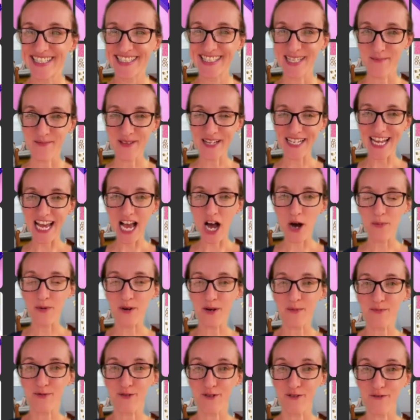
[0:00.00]
something to help
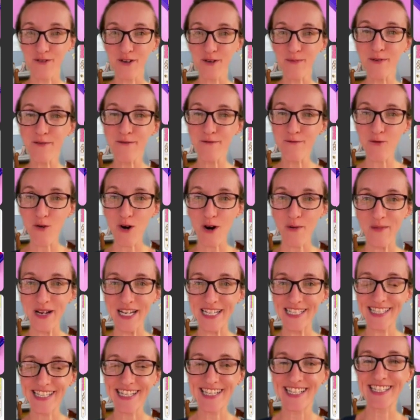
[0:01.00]
her improve her
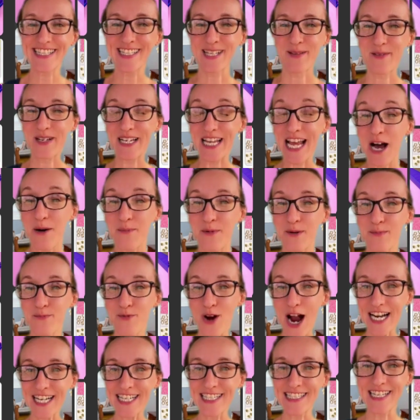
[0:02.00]
performance, something to help her
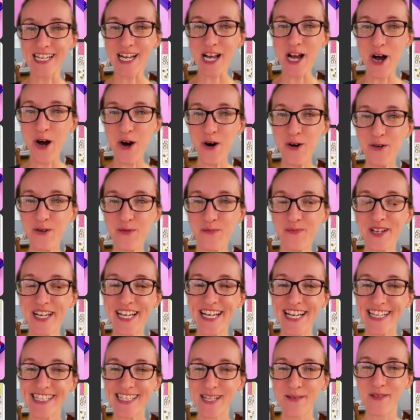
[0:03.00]
practice at home,
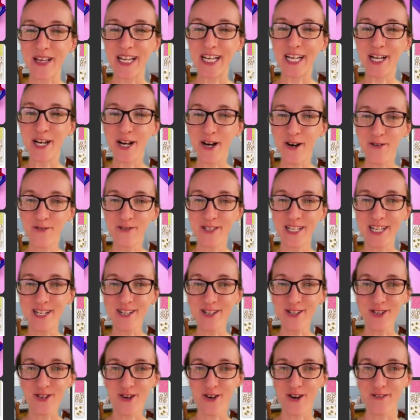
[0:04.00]
and something cozy
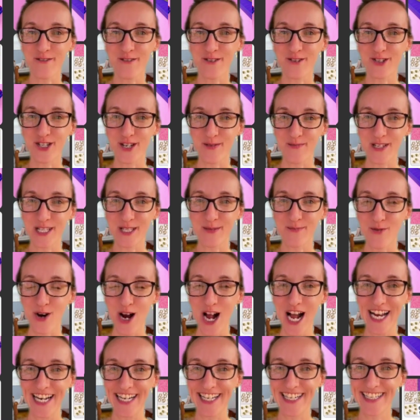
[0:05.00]
to show off her gymnast
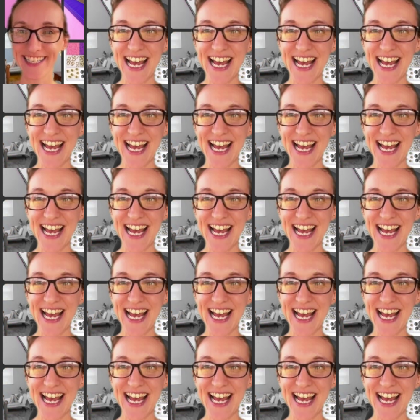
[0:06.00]
pride.